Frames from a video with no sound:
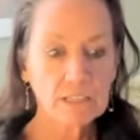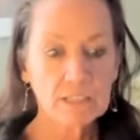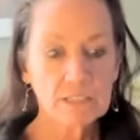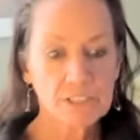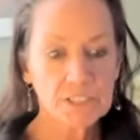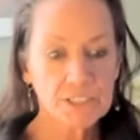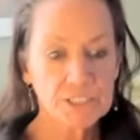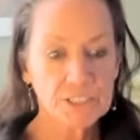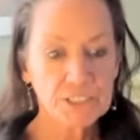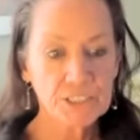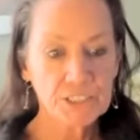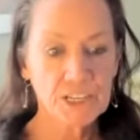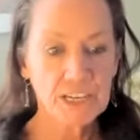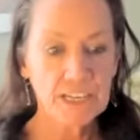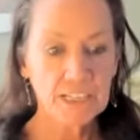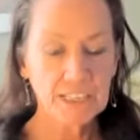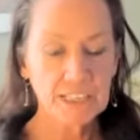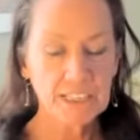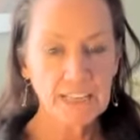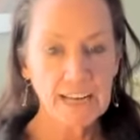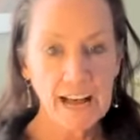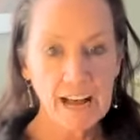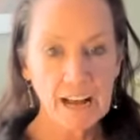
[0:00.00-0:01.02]
Just shake
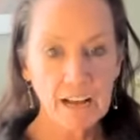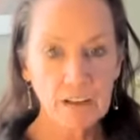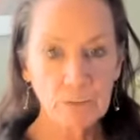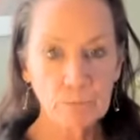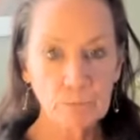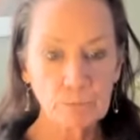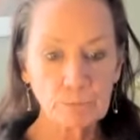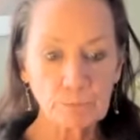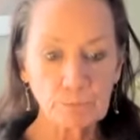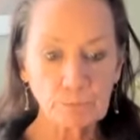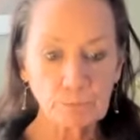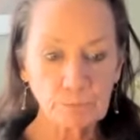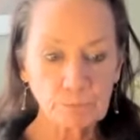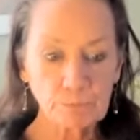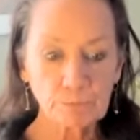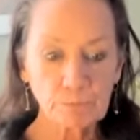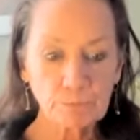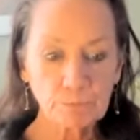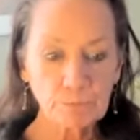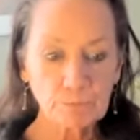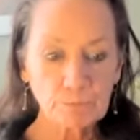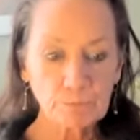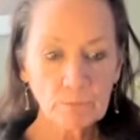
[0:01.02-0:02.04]
it out
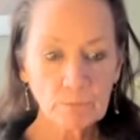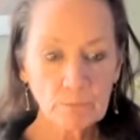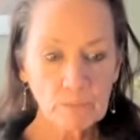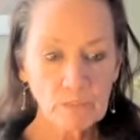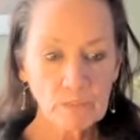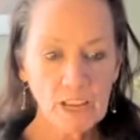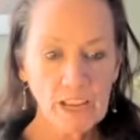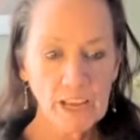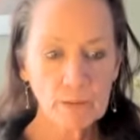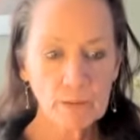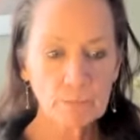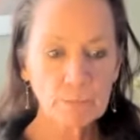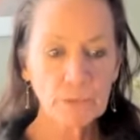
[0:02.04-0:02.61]
and